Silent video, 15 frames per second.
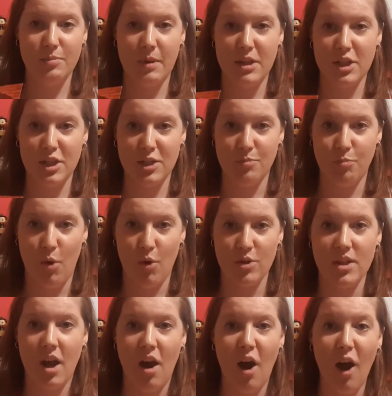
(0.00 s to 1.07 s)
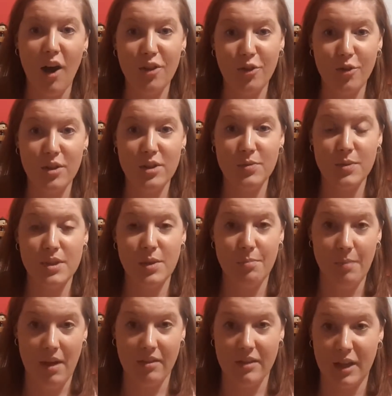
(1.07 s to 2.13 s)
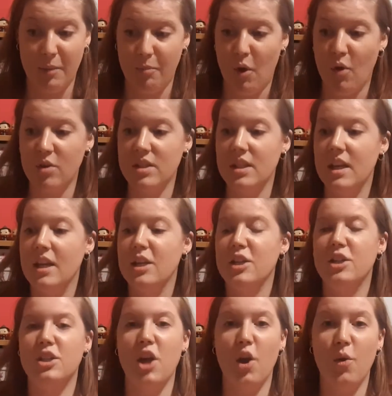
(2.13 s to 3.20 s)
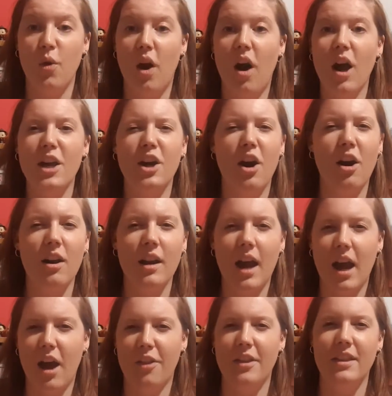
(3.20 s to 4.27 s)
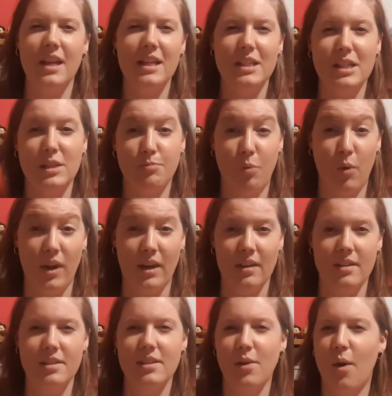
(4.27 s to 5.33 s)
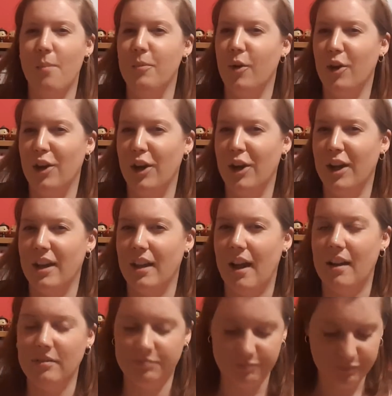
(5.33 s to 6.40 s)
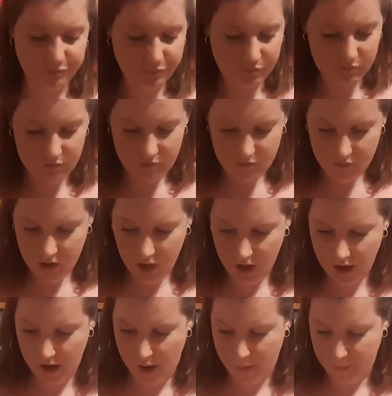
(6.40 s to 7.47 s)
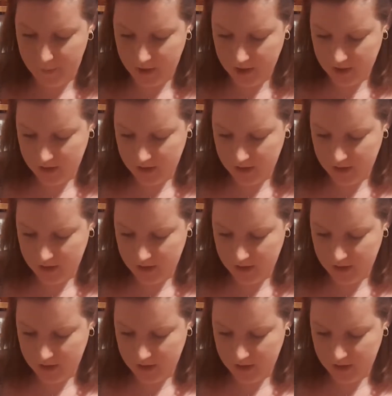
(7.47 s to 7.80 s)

Special Edition box. I thought this was the monthly box. So I can't, I think that's spoilers, so I'm not going to look at that. Um,